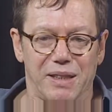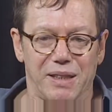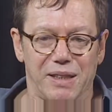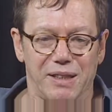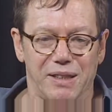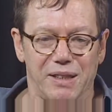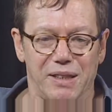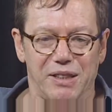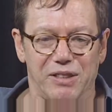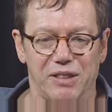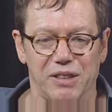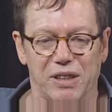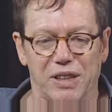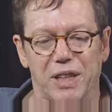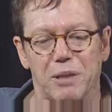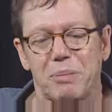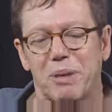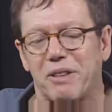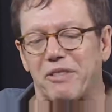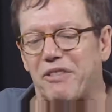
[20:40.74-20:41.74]
it's a
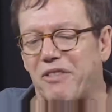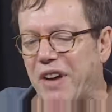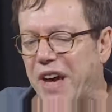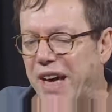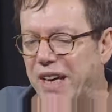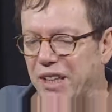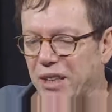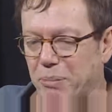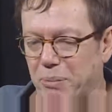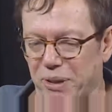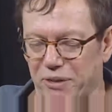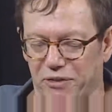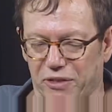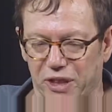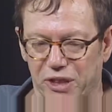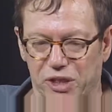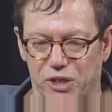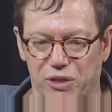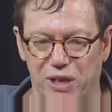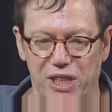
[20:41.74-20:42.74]
little bit of faith, but
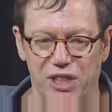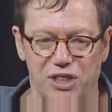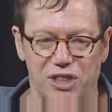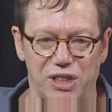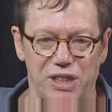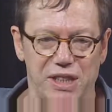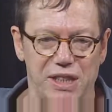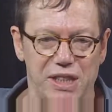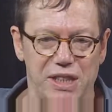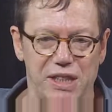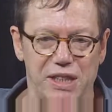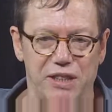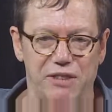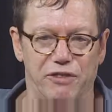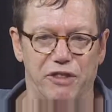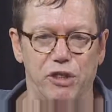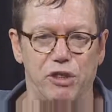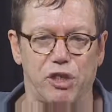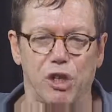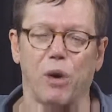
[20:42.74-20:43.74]
frustration,
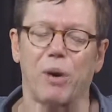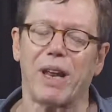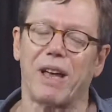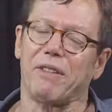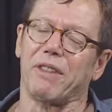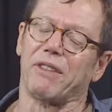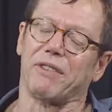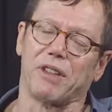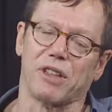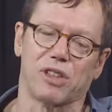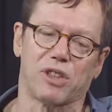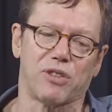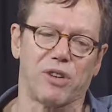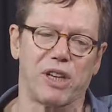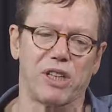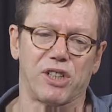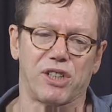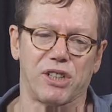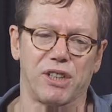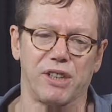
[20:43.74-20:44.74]
if you don't have the
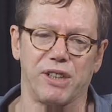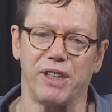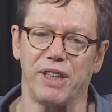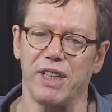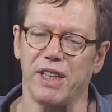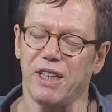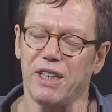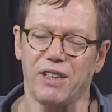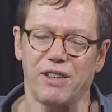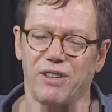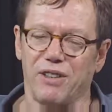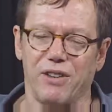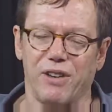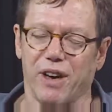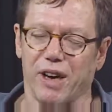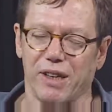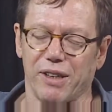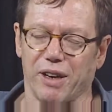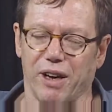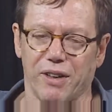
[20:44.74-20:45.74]
frustration, you're
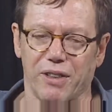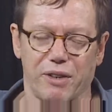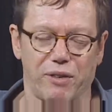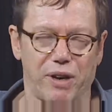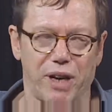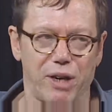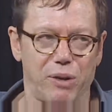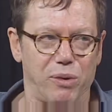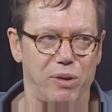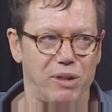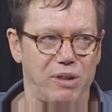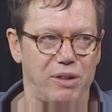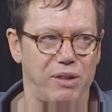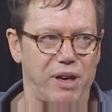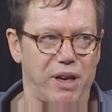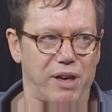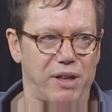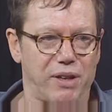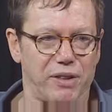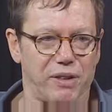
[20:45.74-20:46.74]
not on the
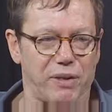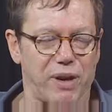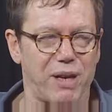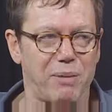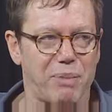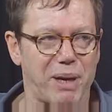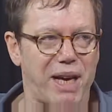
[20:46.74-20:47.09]
right